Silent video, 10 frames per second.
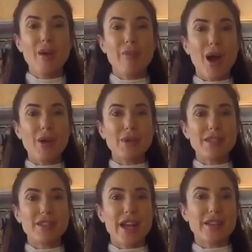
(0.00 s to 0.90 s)
but I would
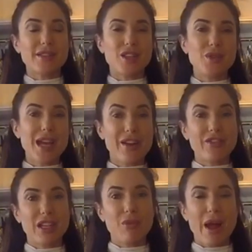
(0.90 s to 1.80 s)
suggest that you
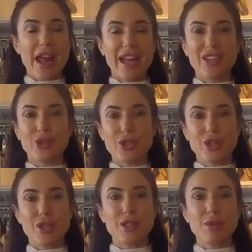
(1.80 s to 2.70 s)
definitely wear in your
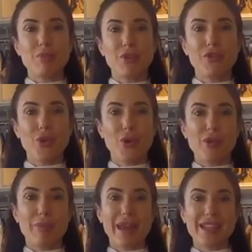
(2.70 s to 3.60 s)
shoes before the
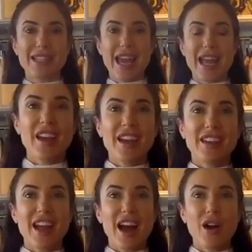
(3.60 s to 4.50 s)
big day.
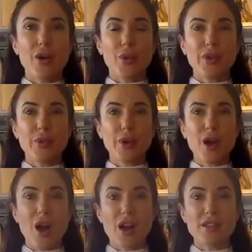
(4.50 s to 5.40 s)
Now with
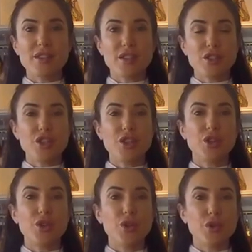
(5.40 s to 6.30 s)
regards
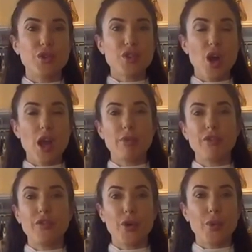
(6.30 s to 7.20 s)
to the type
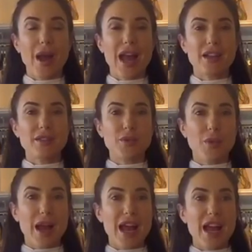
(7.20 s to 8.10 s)
of footwear to
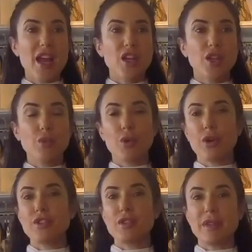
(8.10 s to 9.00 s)
wear you
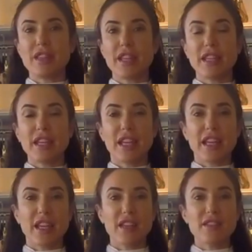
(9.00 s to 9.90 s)
want to be
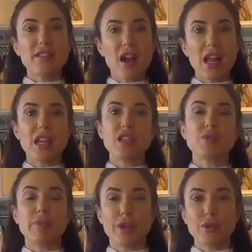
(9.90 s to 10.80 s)
thinking
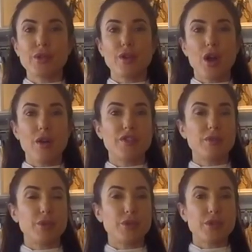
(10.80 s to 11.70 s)
stylish but also
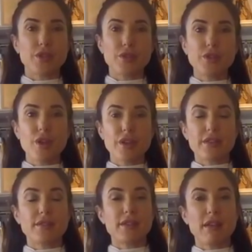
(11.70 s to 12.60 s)
comfortable so don't
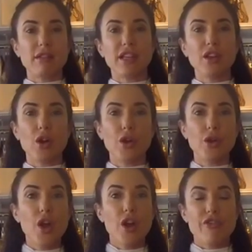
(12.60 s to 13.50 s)
necessarily go
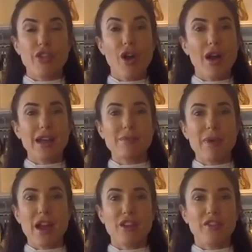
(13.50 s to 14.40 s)
for the highest
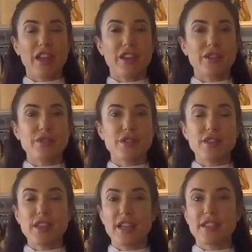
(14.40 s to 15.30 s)
pair of heels, the
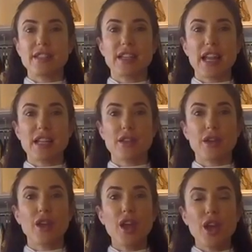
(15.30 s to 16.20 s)
thinnest
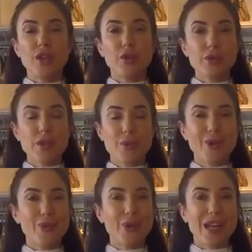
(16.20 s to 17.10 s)
stiletto. You also
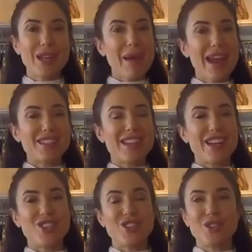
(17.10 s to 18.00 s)
want to really pay
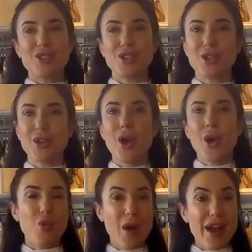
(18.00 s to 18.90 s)
attention to
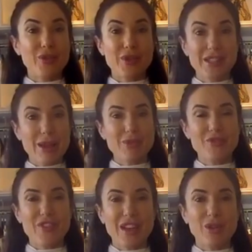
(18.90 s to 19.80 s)
where the
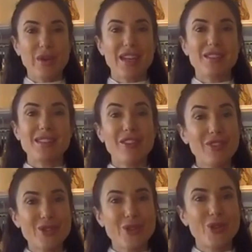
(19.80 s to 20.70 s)
reception venue is. If
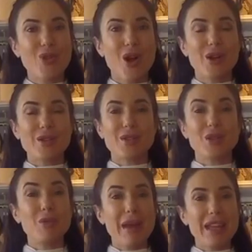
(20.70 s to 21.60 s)
it's on grass
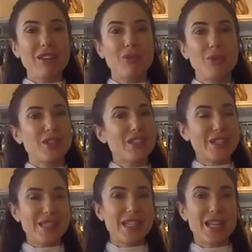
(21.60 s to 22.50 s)
you may even want to
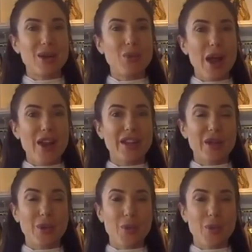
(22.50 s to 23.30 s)
consider wearing a